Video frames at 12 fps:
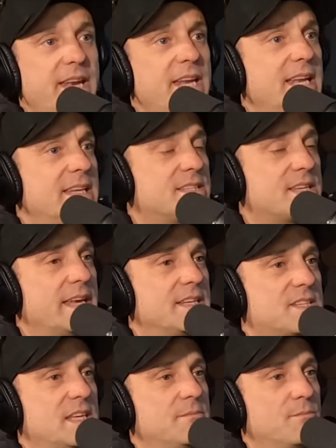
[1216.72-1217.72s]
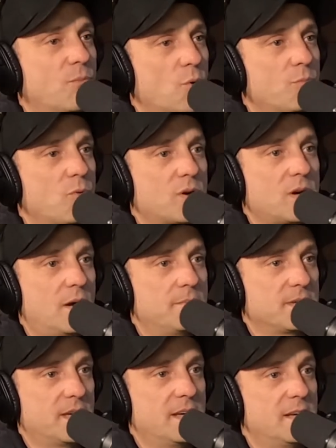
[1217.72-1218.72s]
And it's getting more and more
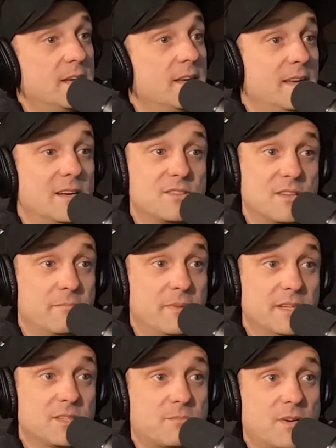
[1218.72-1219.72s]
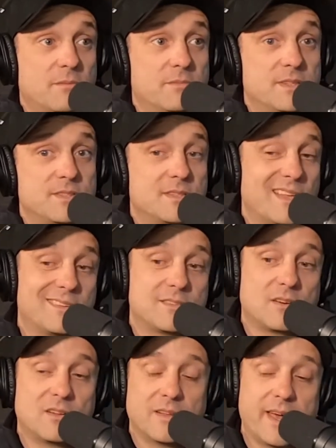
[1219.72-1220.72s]
complicated. And here the biggest problem is that
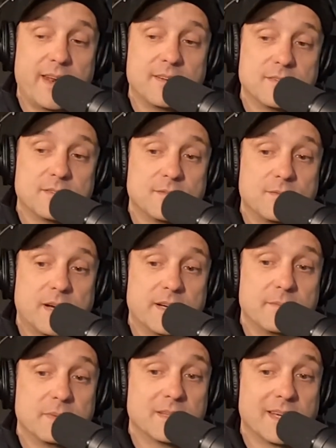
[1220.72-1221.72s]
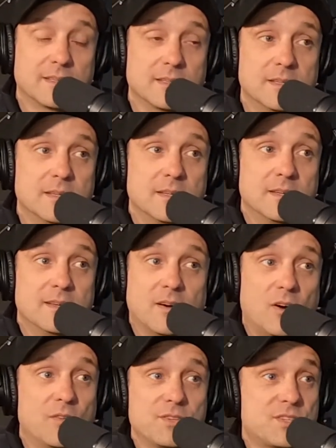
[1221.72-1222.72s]
it's all additive, right? I mean, like
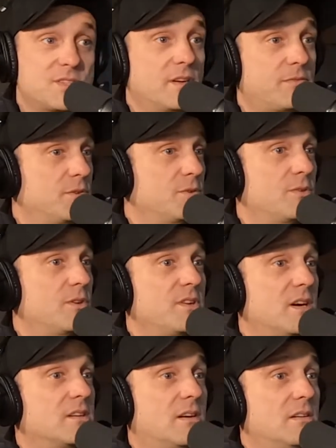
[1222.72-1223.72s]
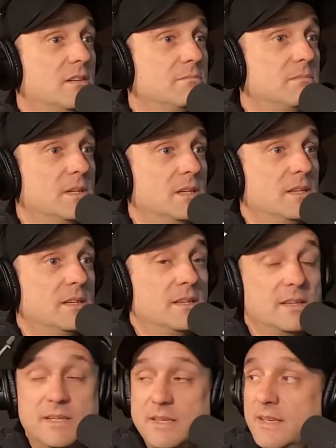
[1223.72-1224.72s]
all the stuff we're doing on .com
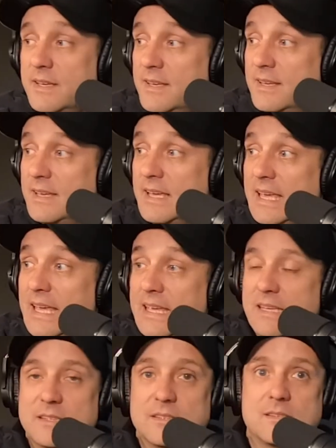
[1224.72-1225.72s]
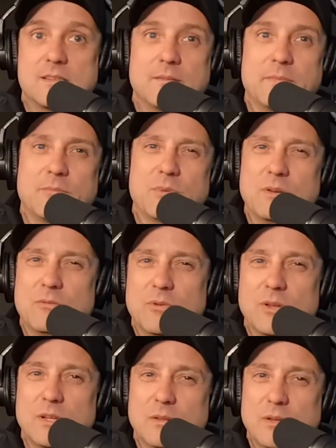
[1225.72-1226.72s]
is, I mean, when you
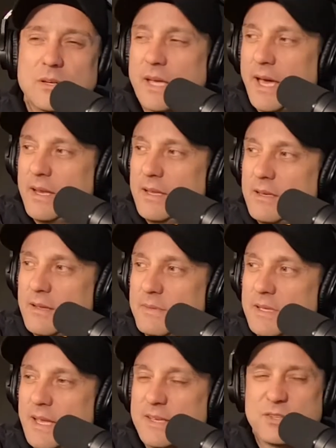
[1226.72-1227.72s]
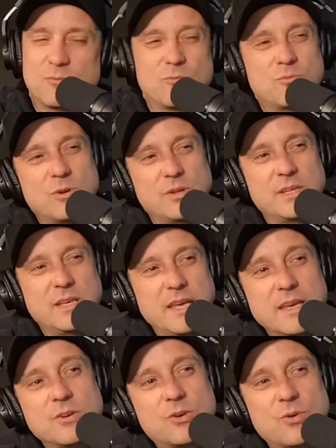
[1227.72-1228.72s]
really look at it, I mean, has it really
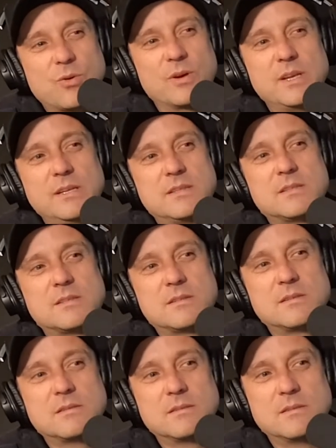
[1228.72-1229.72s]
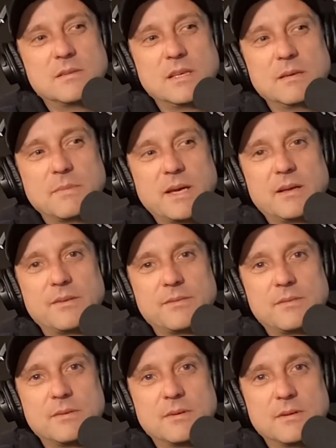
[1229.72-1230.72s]
increased the
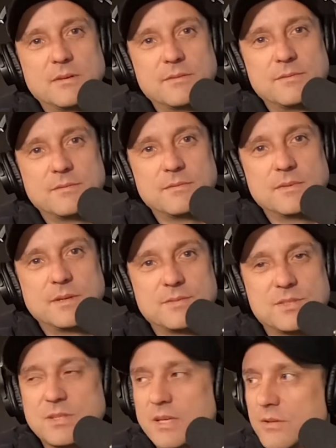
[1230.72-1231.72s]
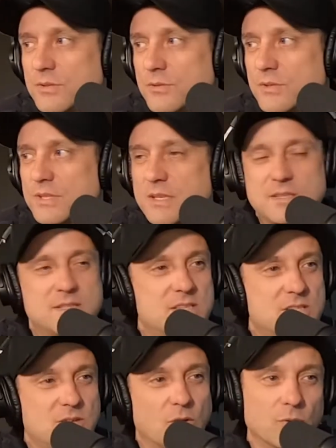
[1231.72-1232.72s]
amount of sales, or is it
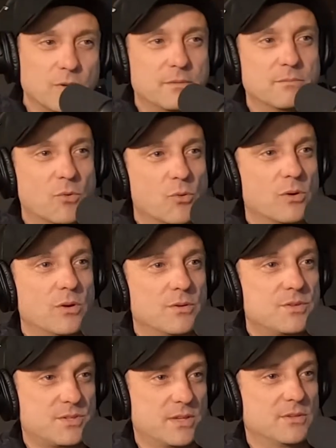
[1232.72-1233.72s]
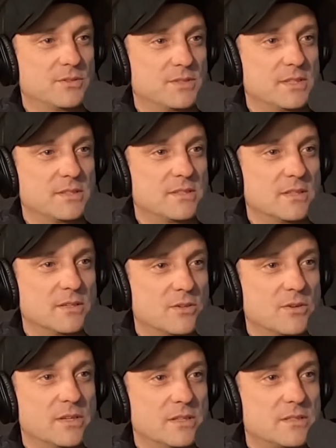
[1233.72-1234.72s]
stolen more sales than it's
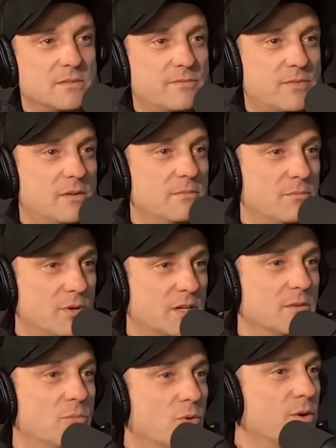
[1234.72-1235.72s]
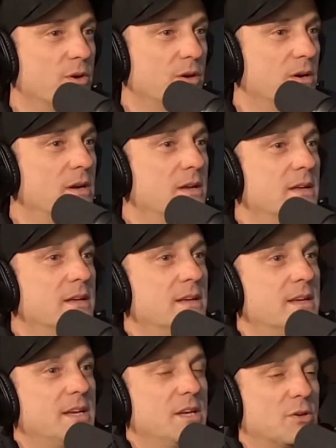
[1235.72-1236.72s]
increased from brick and mortar?
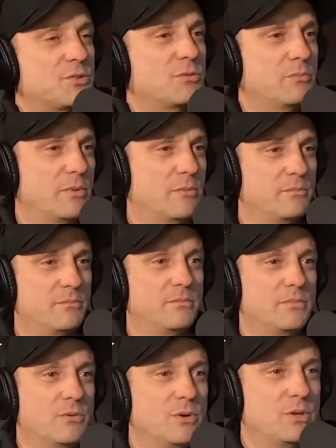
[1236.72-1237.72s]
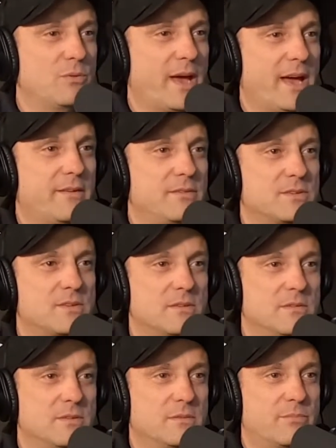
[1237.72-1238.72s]
You know, so but what you have is
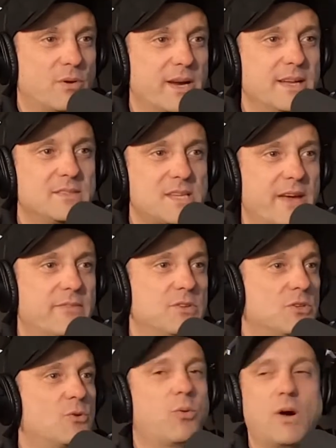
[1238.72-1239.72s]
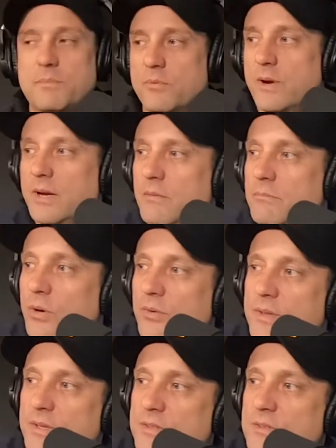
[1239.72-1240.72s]
the brands having to cooperate on
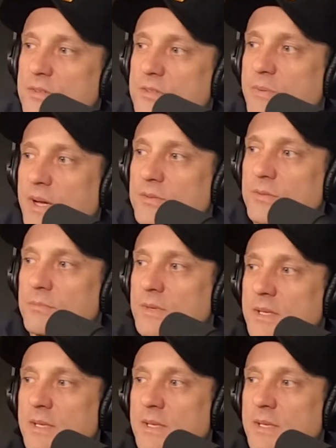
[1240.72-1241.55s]
both ends of the spectrum.